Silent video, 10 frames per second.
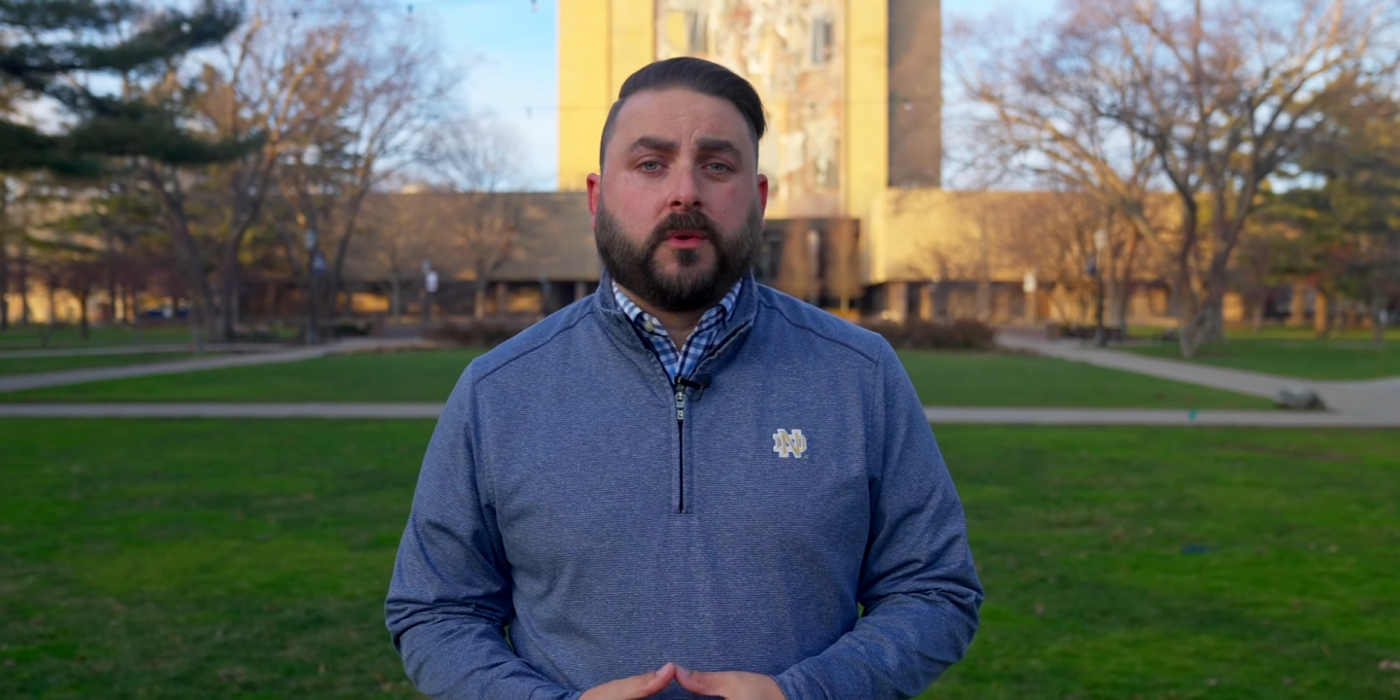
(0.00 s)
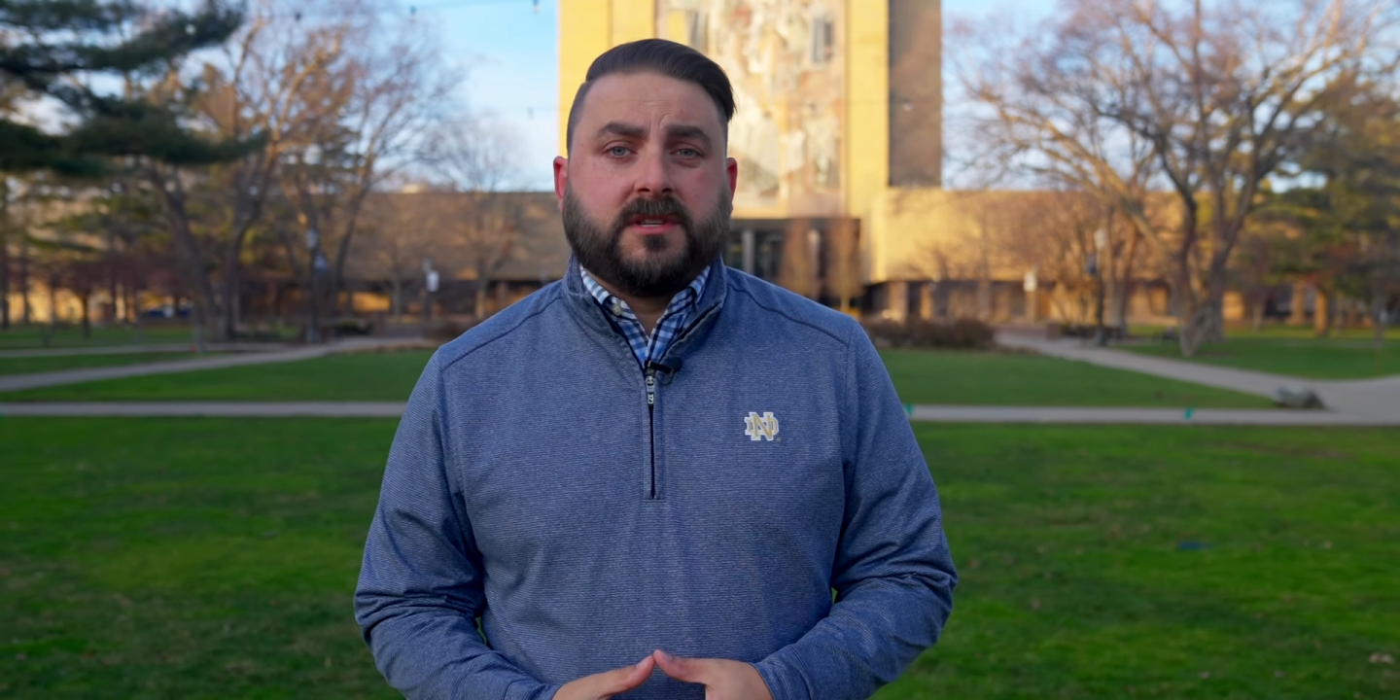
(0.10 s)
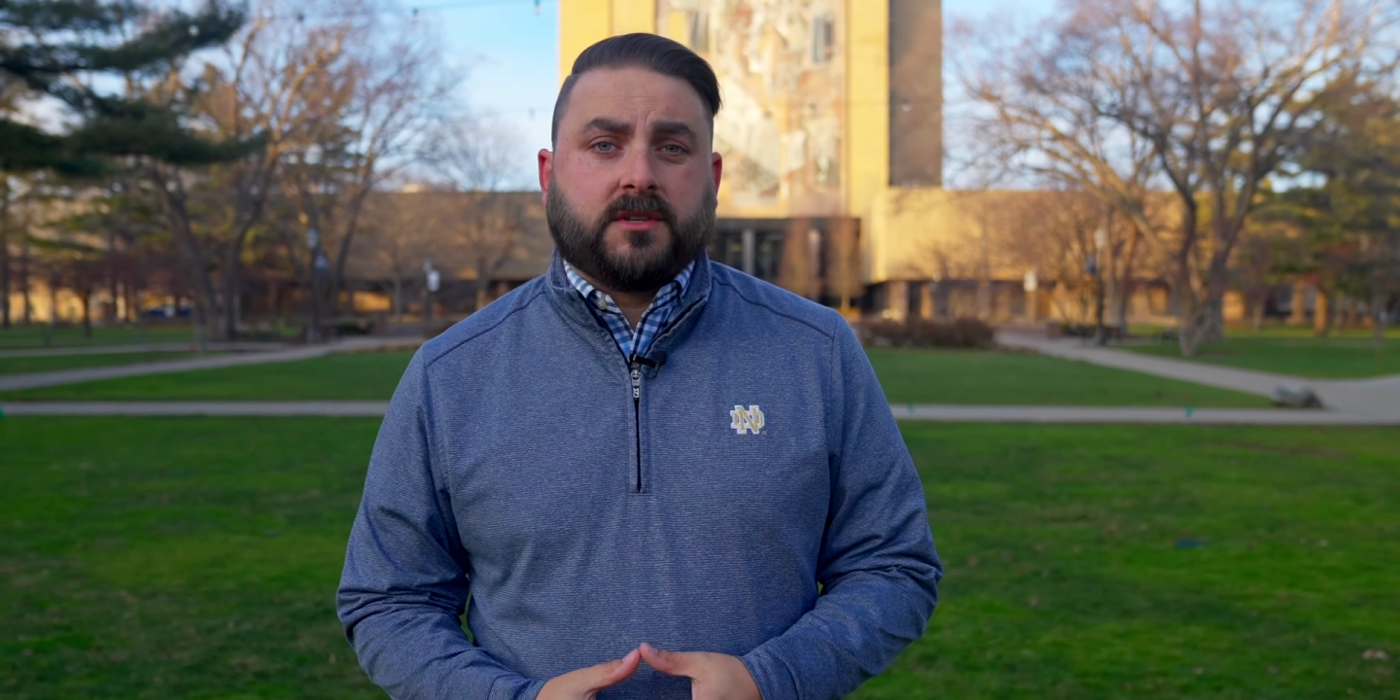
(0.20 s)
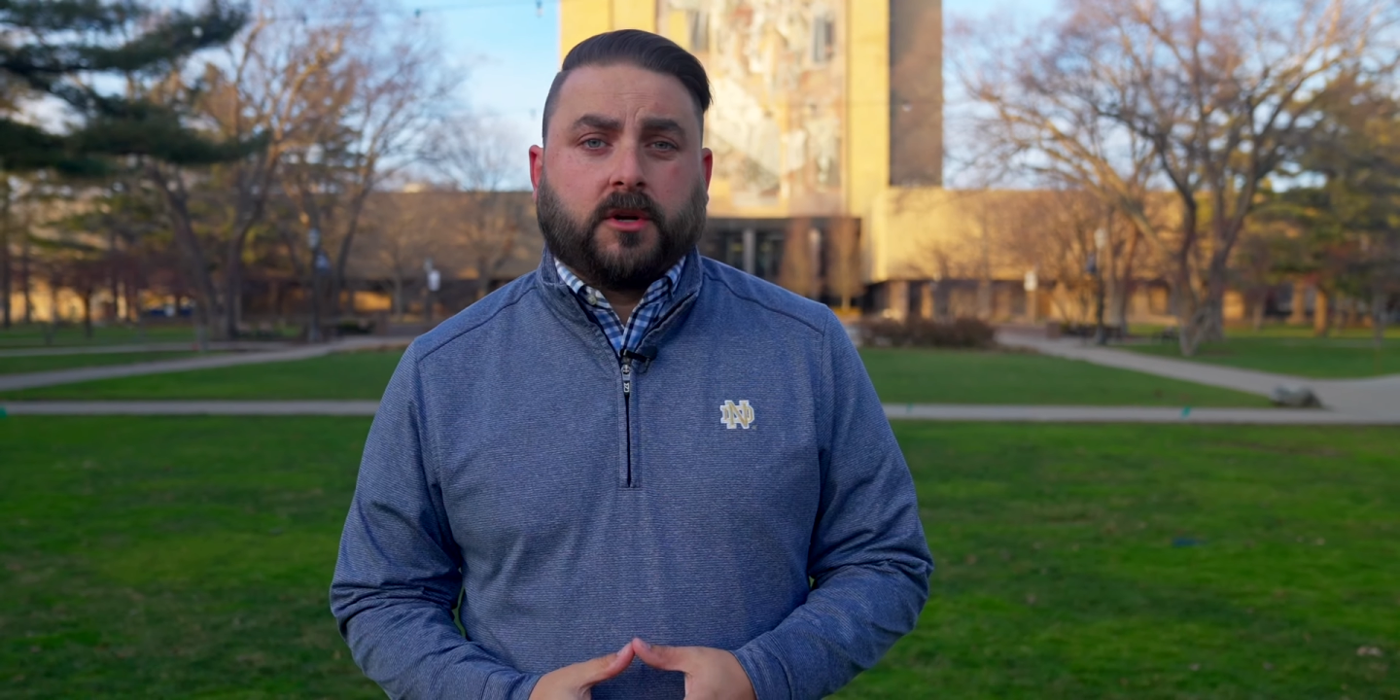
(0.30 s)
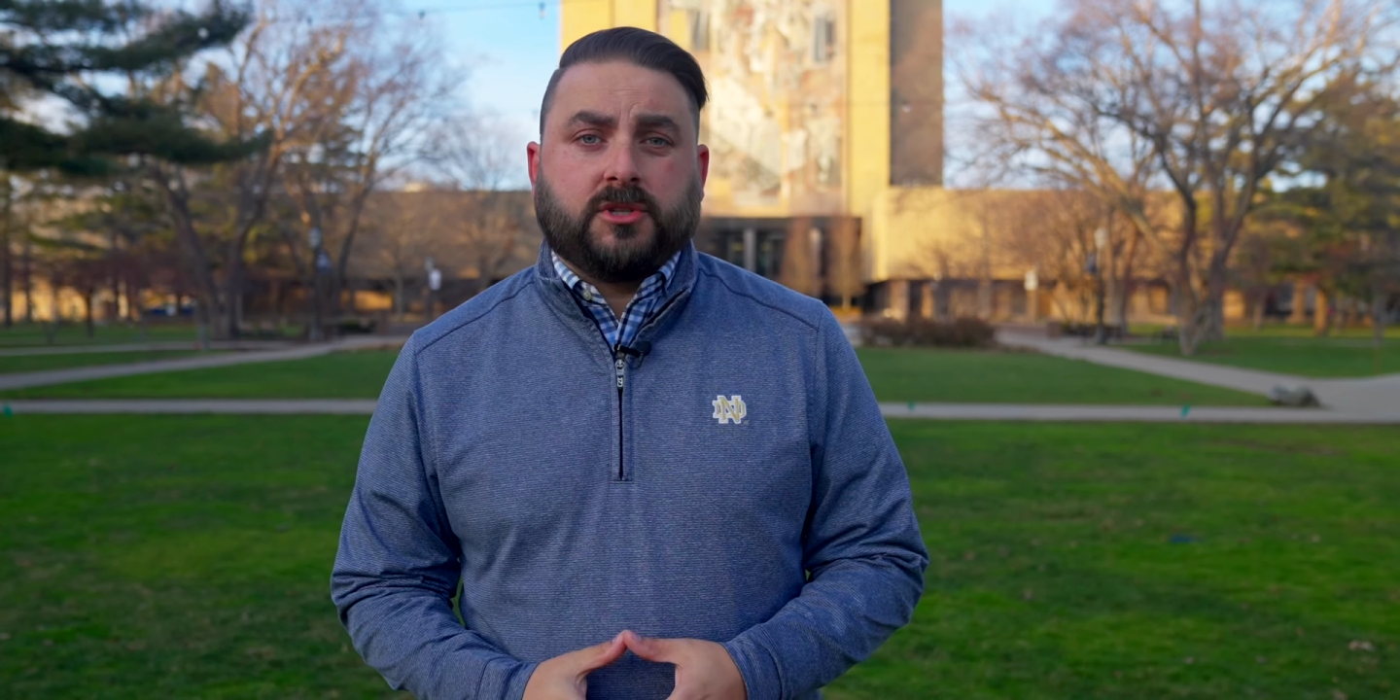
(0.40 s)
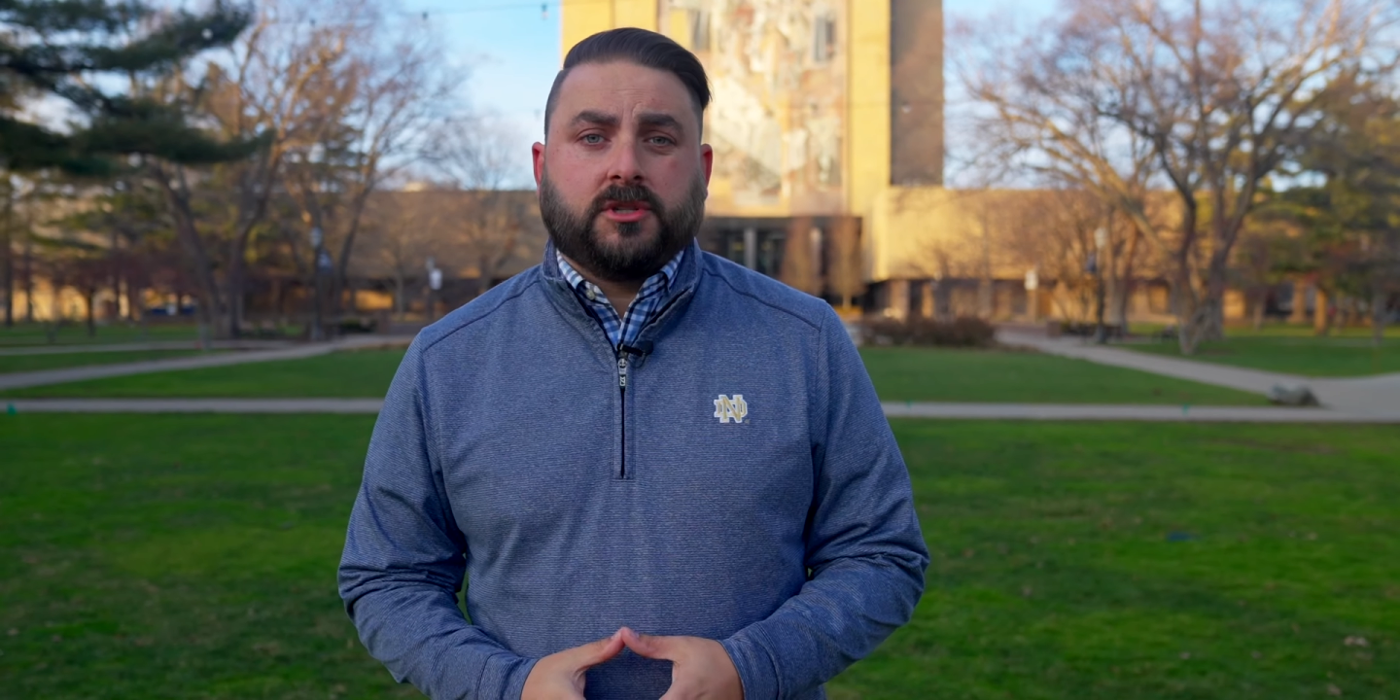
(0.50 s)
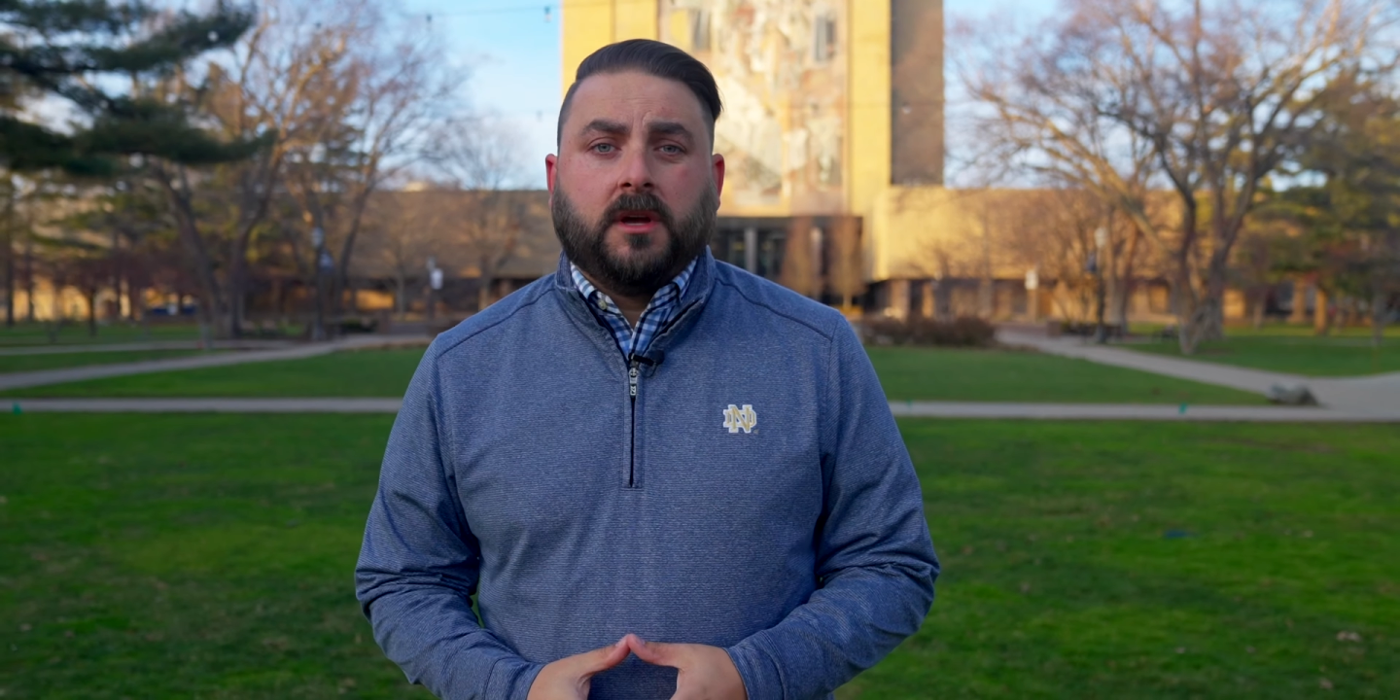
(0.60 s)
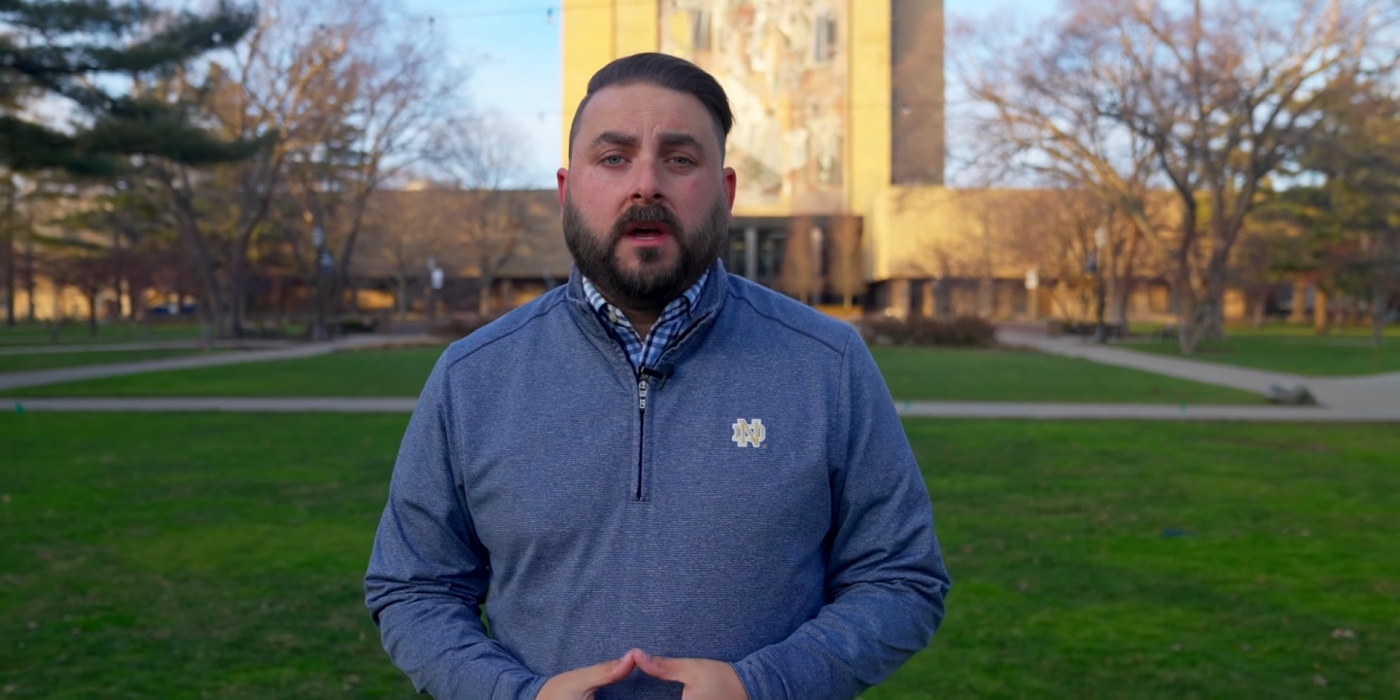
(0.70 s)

Research.